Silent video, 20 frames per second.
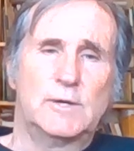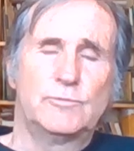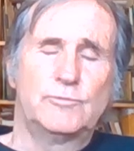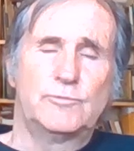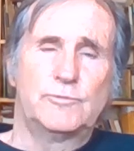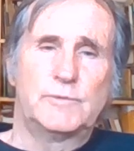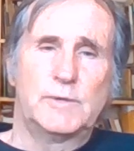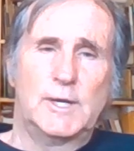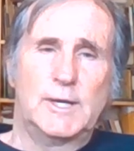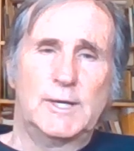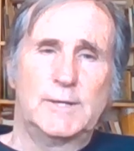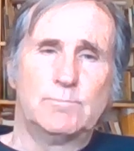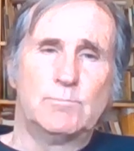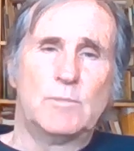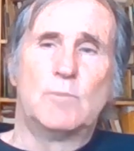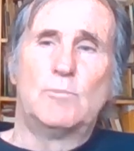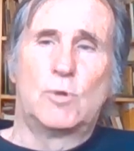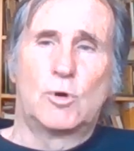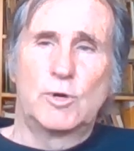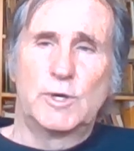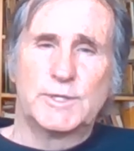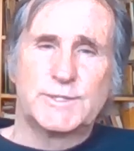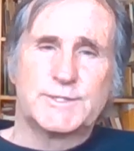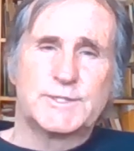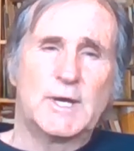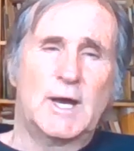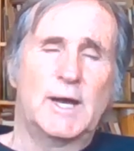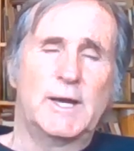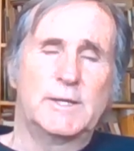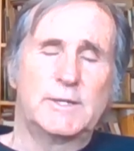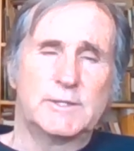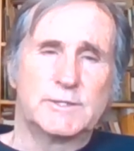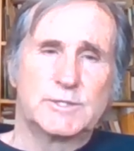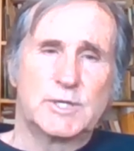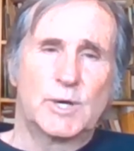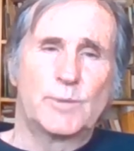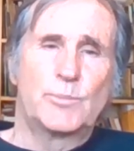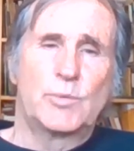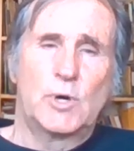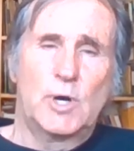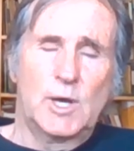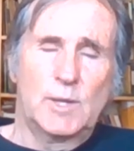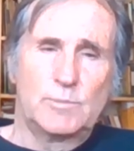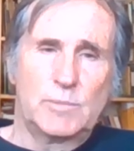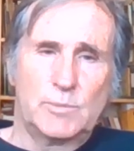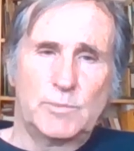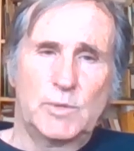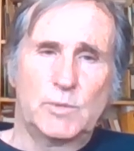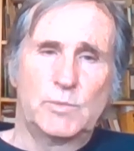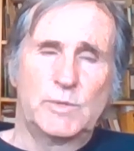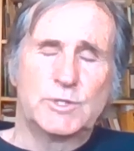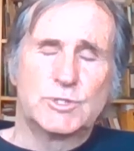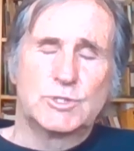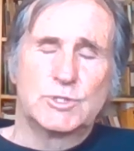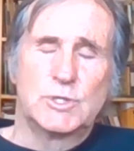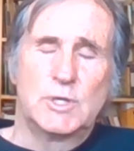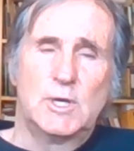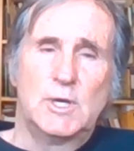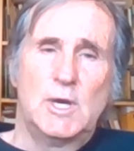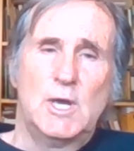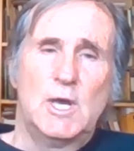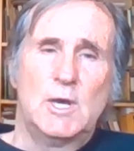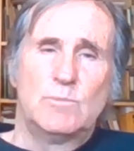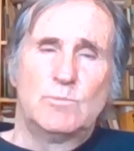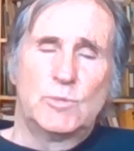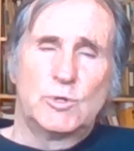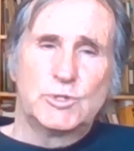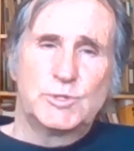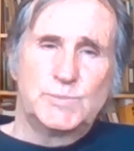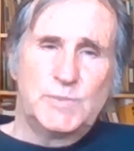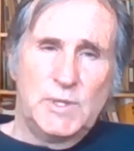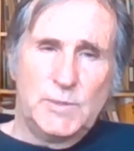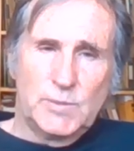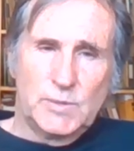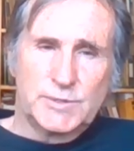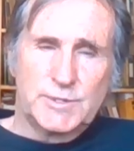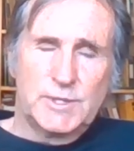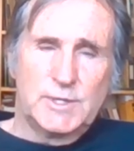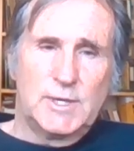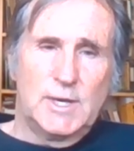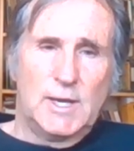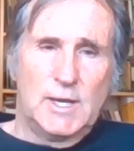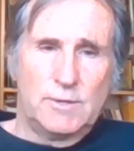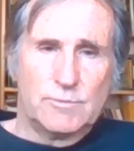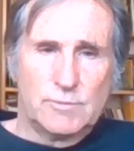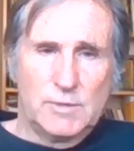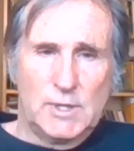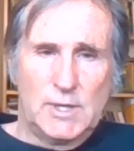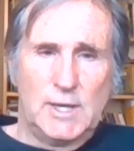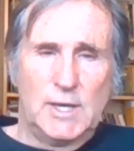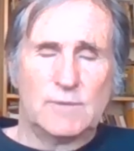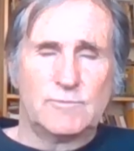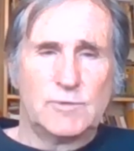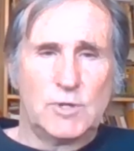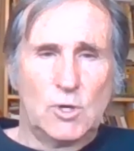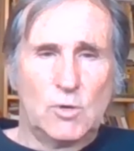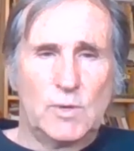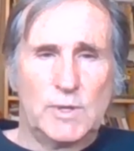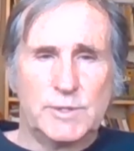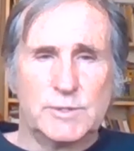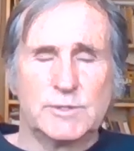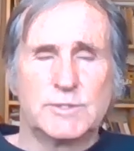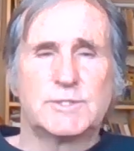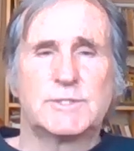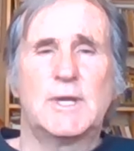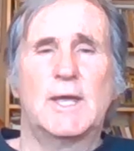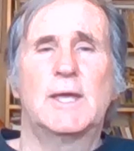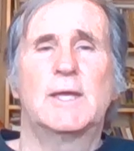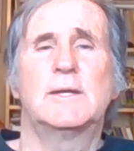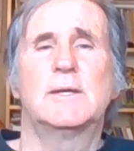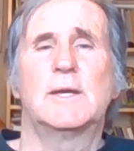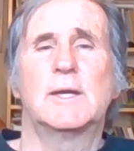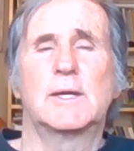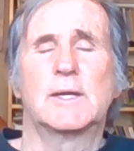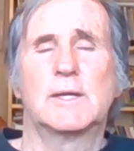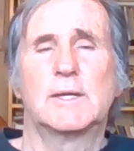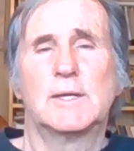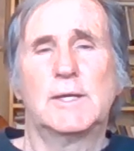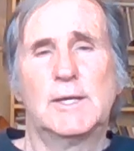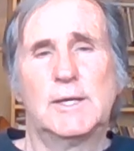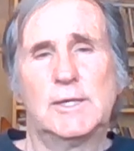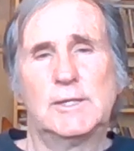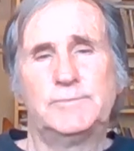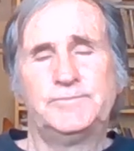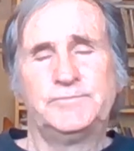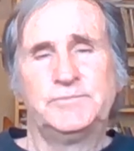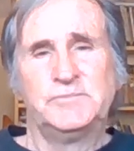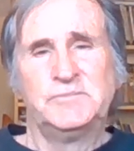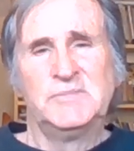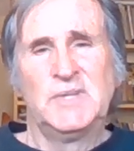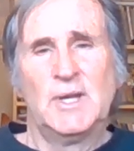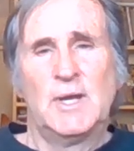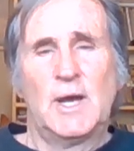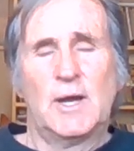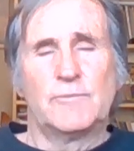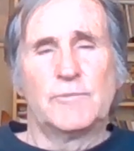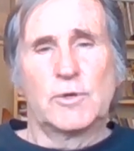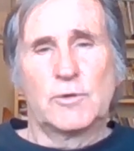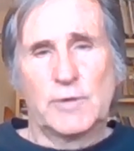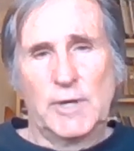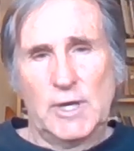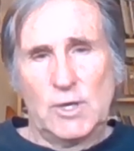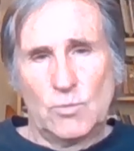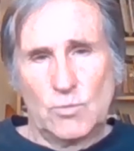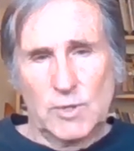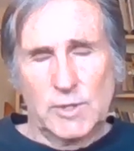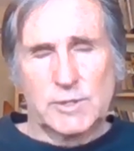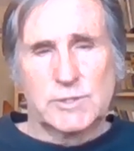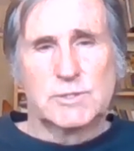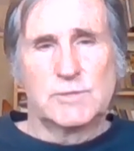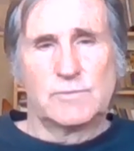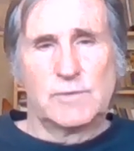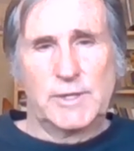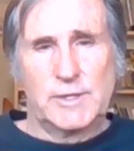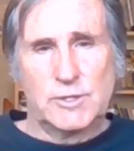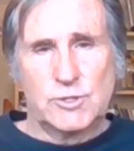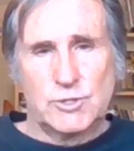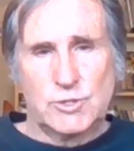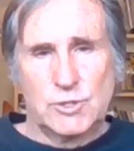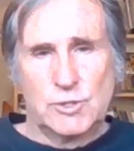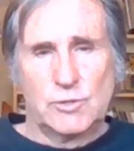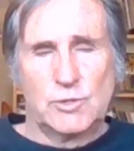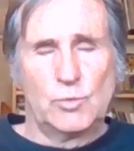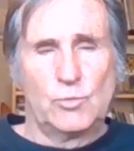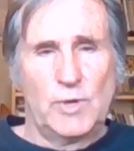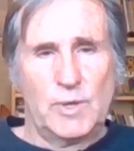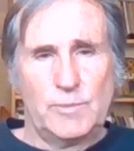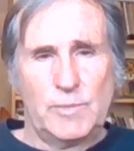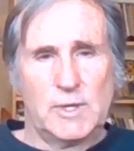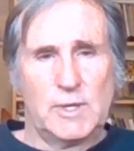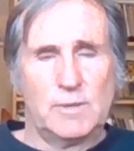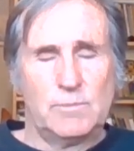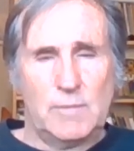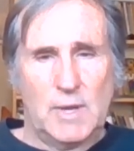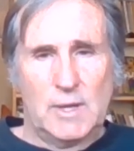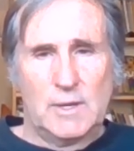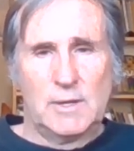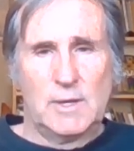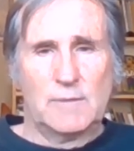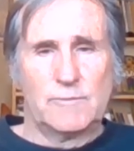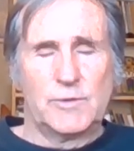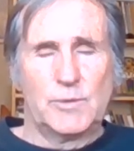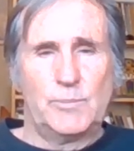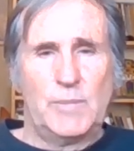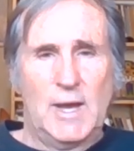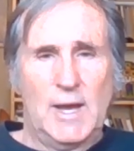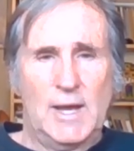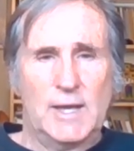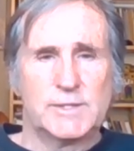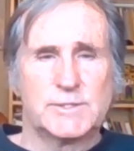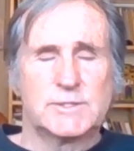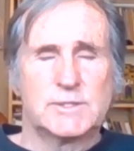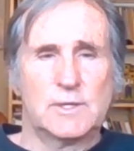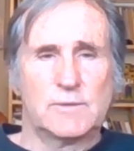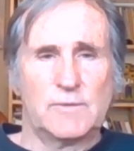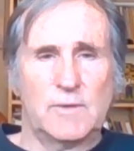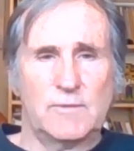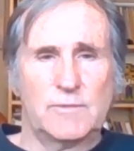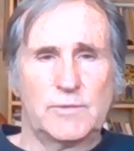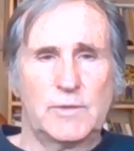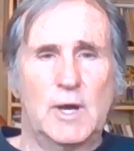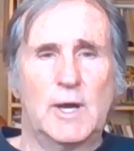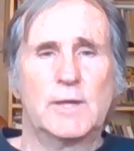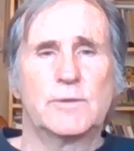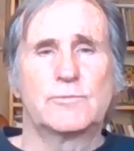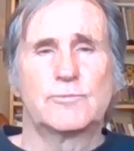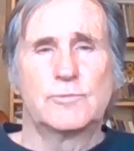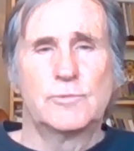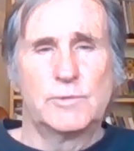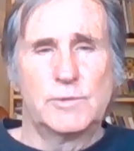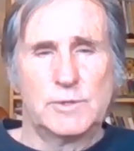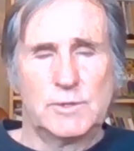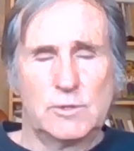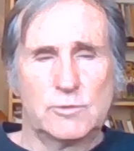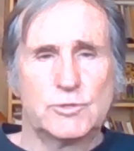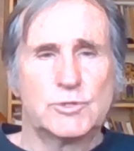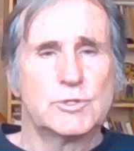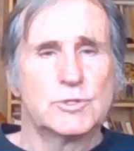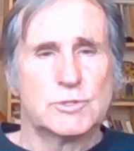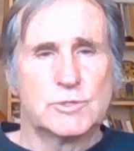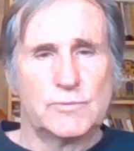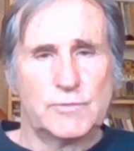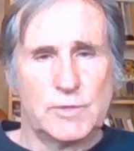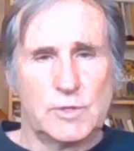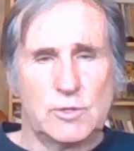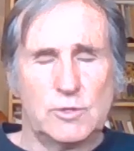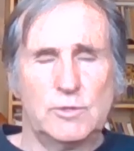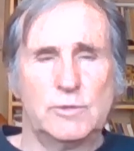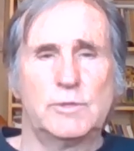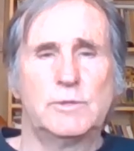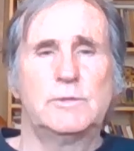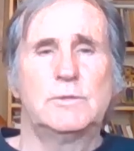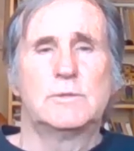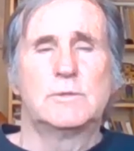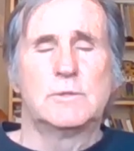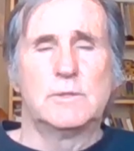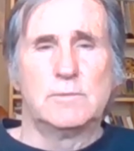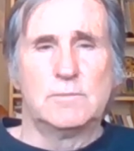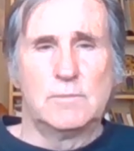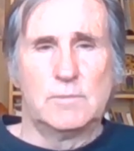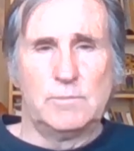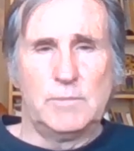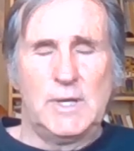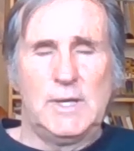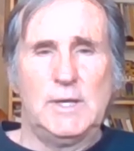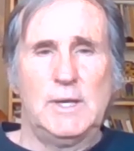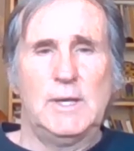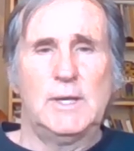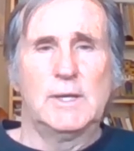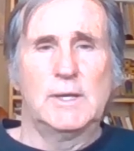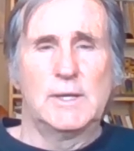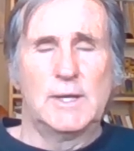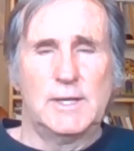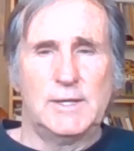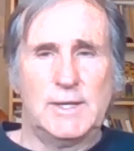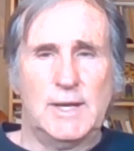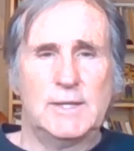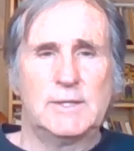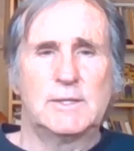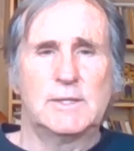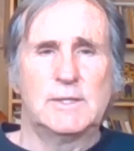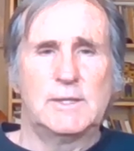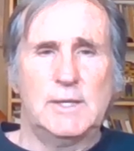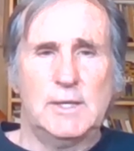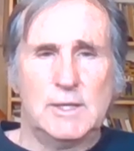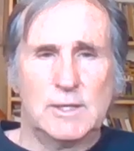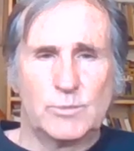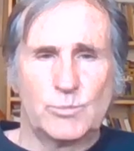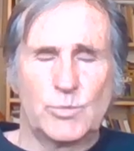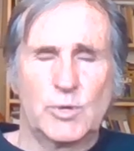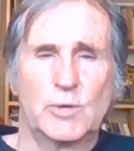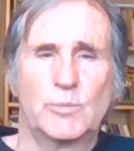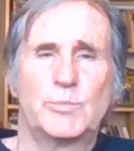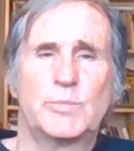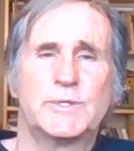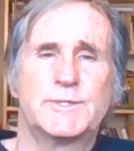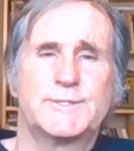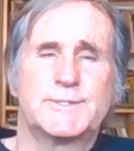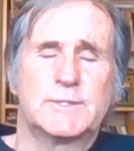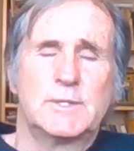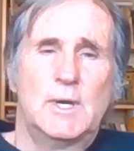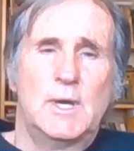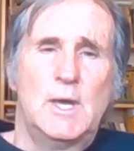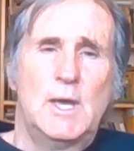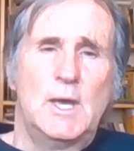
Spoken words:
of memoricide is our problem, in which most people today really have no understanding of the great works of literature, the women and men of the past, how they thought through the notions of the good and meaning and identity and purpose